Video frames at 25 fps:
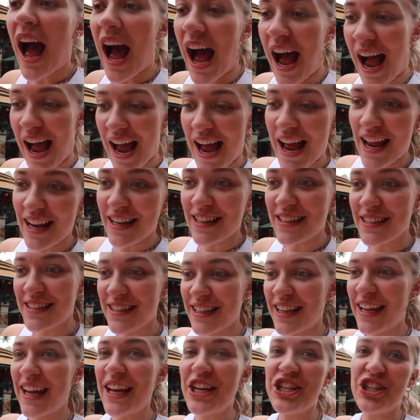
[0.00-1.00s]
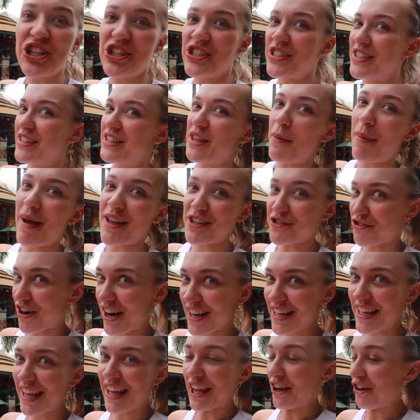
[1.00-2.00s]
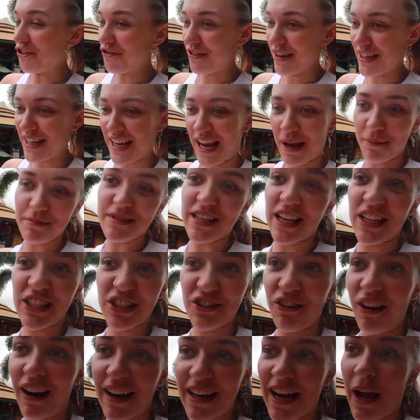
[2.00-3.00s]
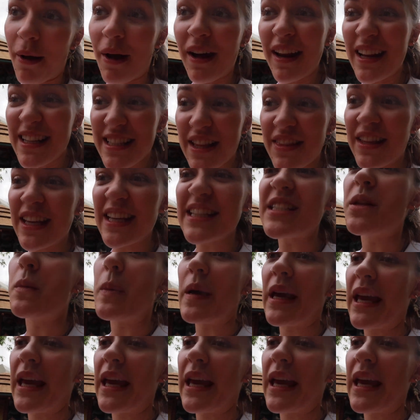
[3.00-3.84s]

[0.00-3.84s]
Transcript: and it's just the best ride here already I'm telling you right now and it's I think it's the